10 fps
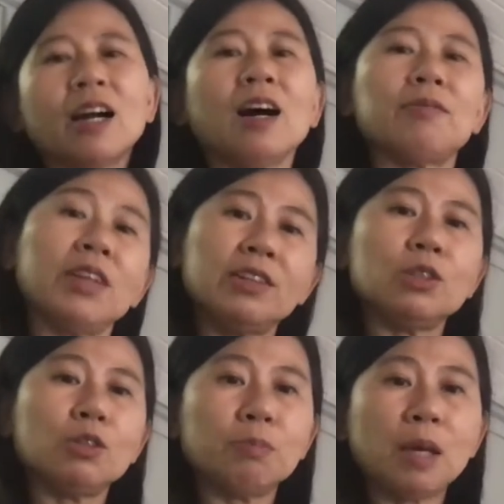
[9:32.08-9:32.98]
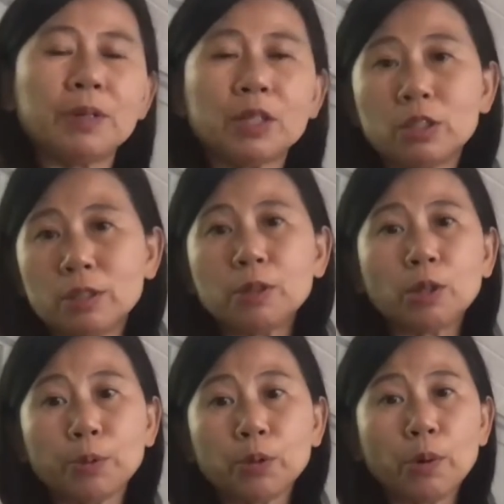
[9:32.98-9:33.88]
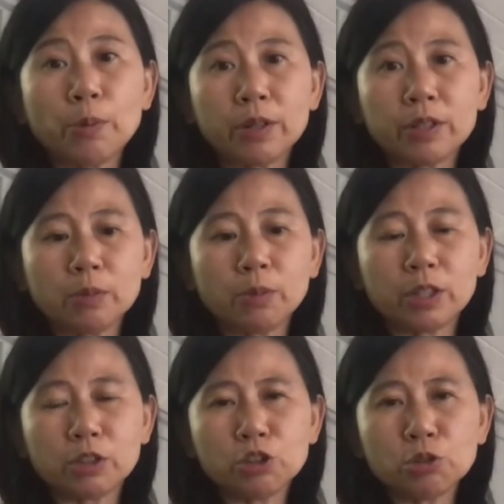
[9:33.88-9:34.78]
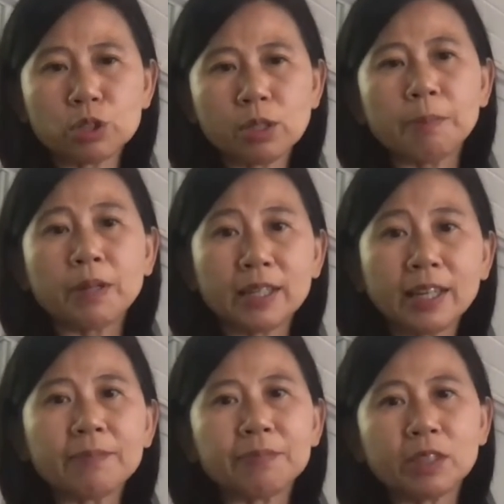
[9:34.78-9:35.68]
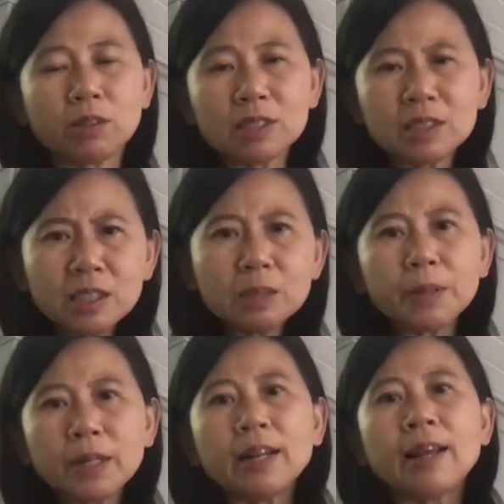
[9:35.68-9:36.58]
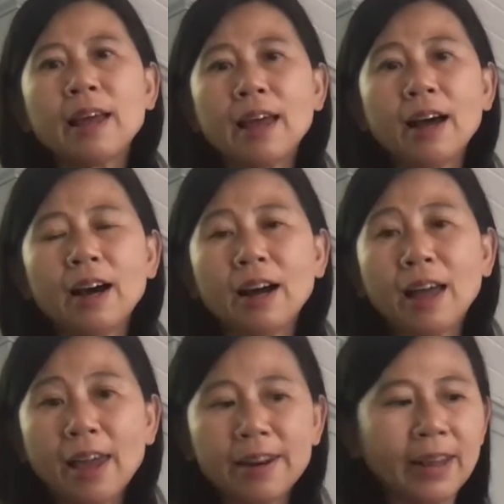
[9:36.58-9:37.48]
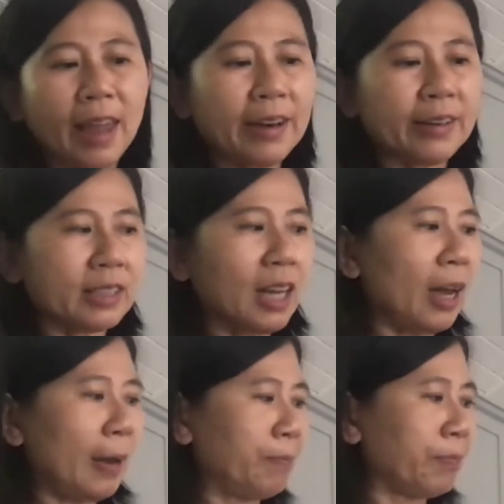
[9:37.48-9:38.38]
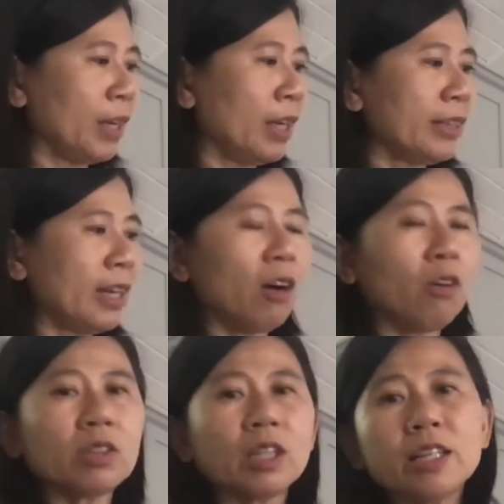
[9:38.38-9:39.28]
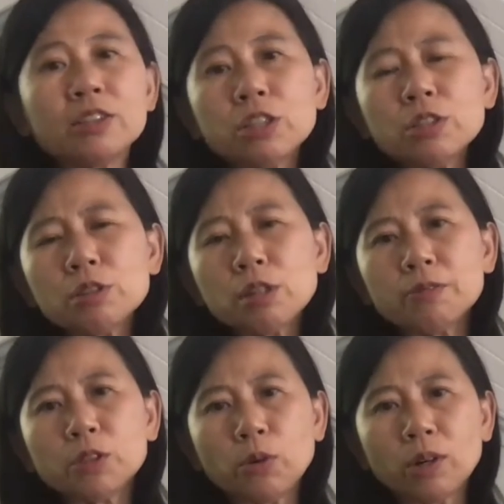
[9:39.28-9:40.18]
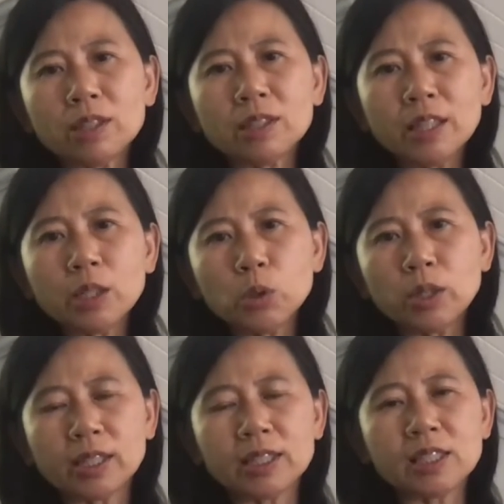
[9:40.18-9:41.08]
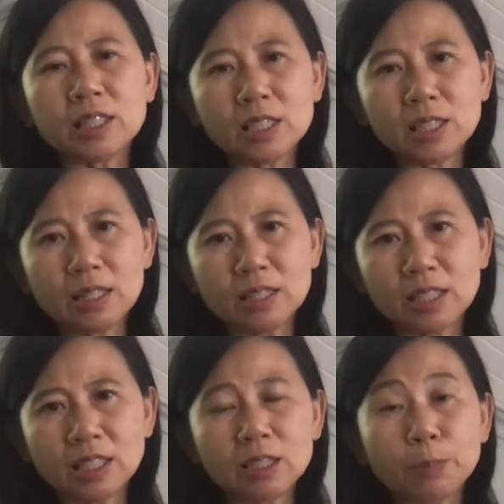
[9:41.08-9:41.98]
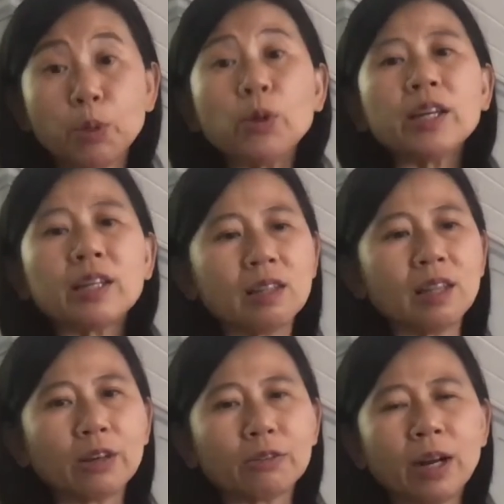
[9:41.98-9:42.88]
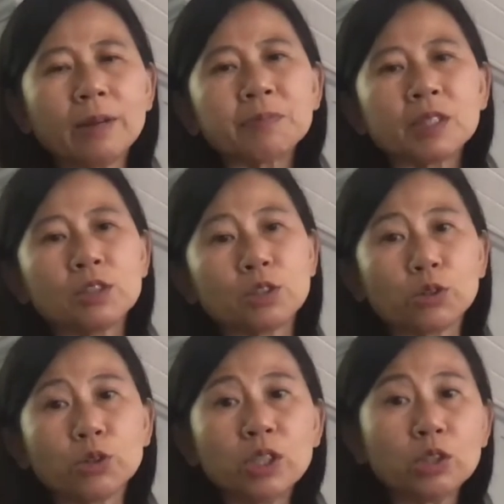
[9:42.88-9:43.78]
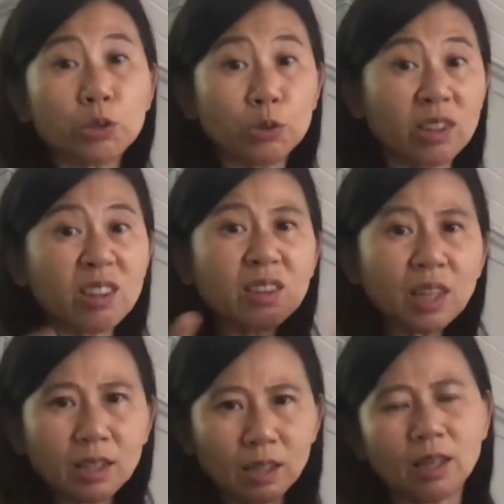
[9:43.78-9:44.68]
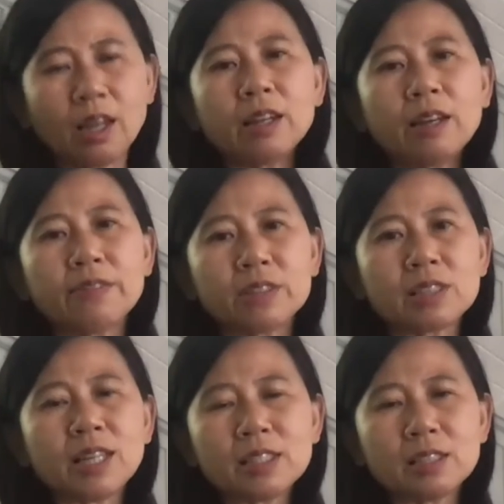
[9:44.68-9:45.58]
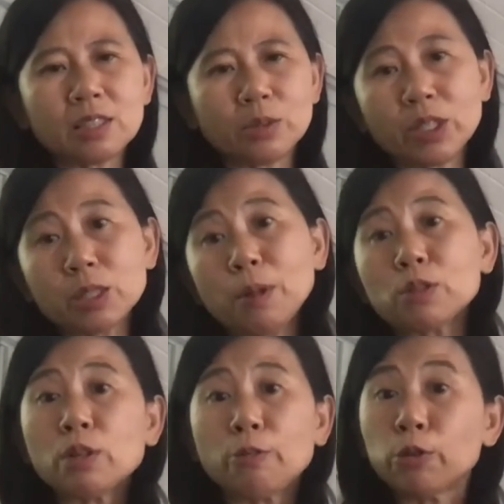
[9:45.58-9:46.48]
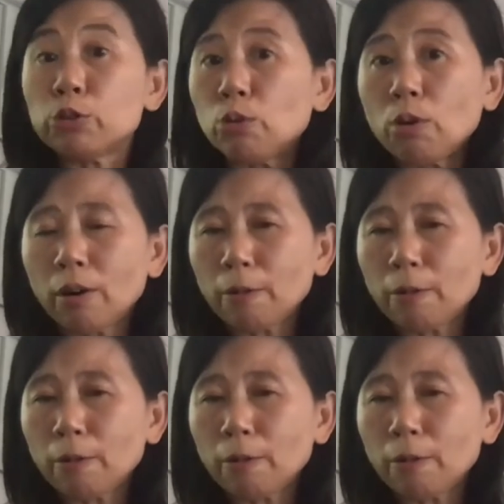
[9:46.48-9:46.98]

Then you maybe could puree with juice. But again, a little bit at a time. Now, in terms of your liquid consistency, it's pudding thick, right? So you need to thicken it if it's necessary, especially for your,